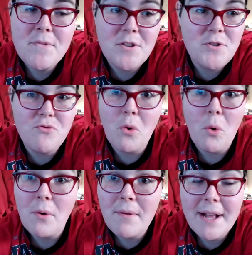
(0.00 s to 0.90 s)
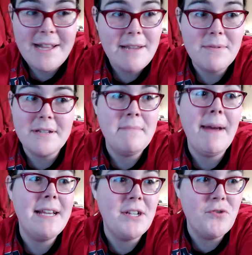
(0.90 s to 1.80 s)
to draw. And she was an
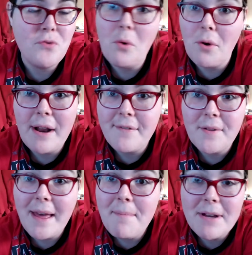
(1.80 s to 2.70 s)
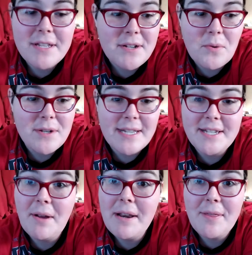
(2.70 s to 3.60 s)
amazing drawer after that because, of course, that's
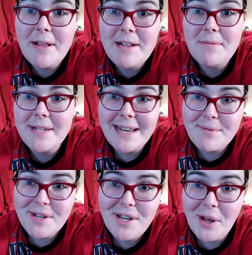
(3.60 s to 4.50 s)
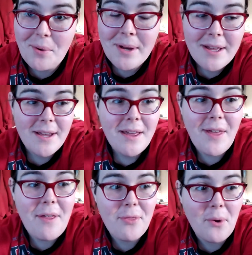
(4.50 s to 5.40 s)
the only thing she was allowed to do.
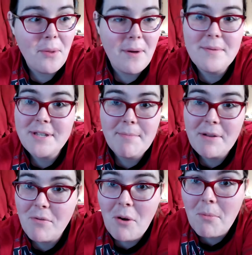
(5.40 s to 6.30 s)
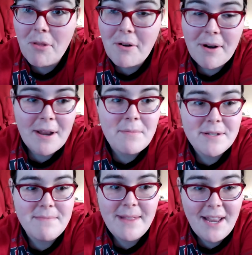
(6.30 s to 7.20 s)
They thought there was something wrong with her and it
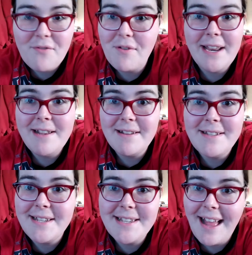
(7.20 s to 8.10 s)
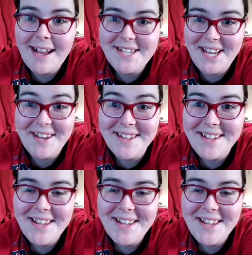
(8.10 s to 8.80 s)
was literally just dyslexia.